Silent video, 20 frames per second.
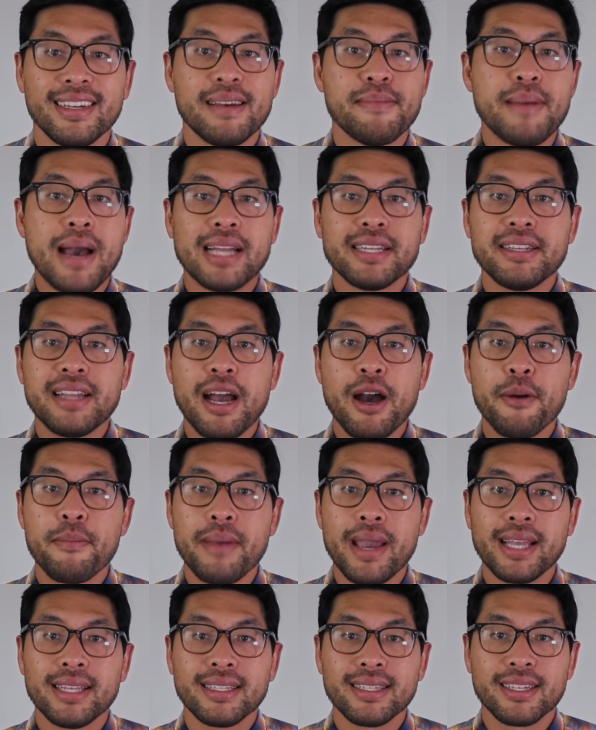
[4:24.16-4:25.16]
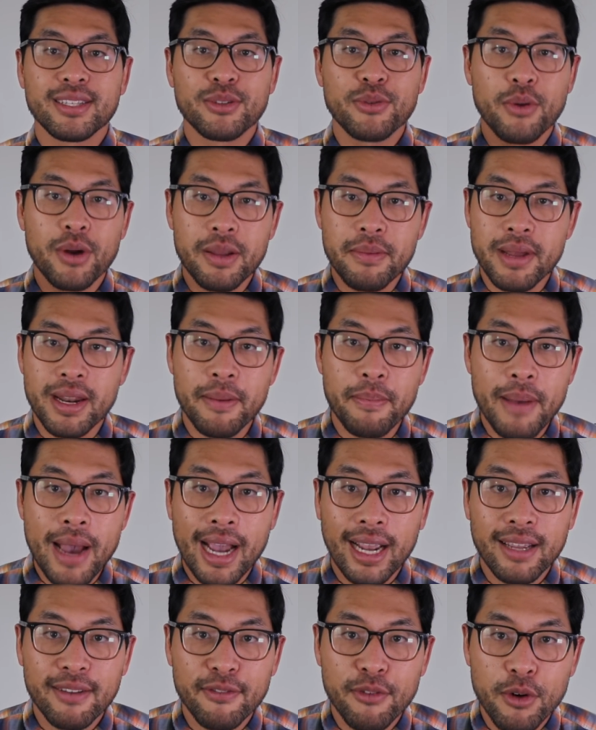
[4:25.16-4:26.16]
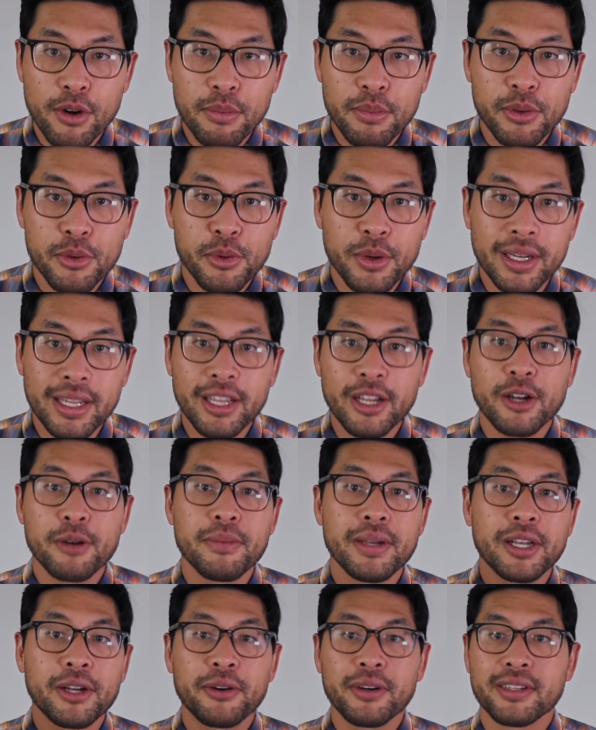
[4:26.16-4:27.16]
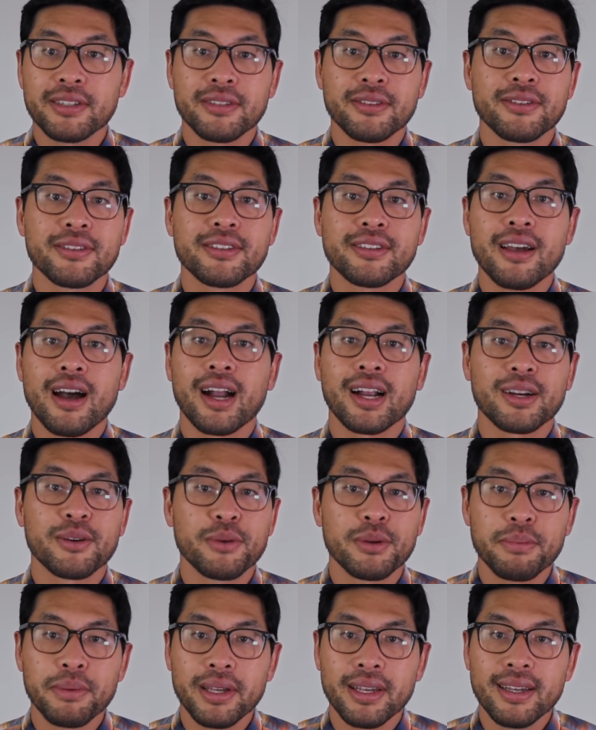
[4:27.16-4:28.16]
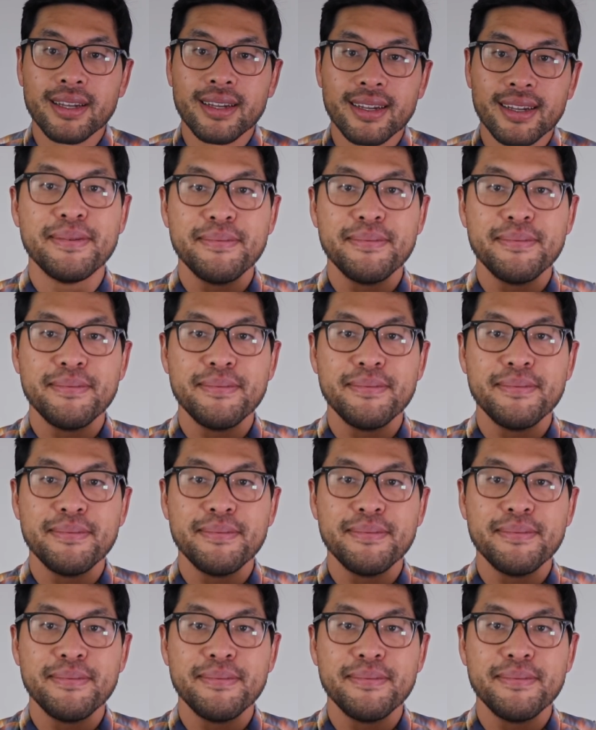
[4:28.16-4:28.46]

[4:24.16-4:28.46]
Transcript: Imagine how amazing a 20-minute back and forth between Iremi, Krystal, and Saagar would be.